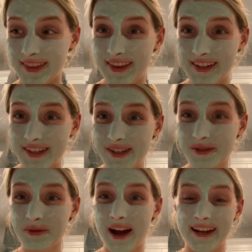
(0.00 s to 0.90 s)
This is
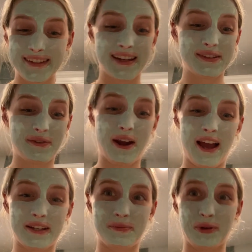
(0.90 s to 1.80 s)
why it says for
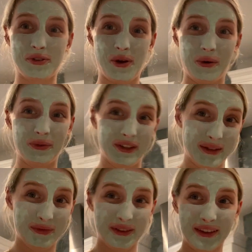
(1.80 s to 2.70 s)
experts only.
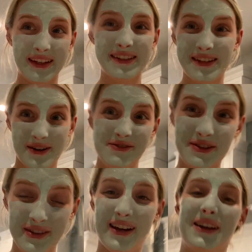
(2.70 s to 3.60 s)
Please don't
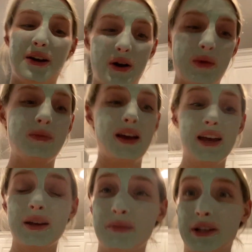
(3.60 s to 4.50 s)
do that at home.
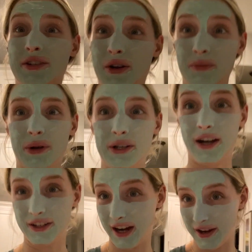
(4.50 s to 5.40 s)
Please don't burn
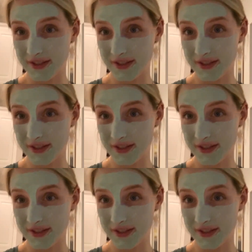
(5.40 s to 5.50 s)
down your house.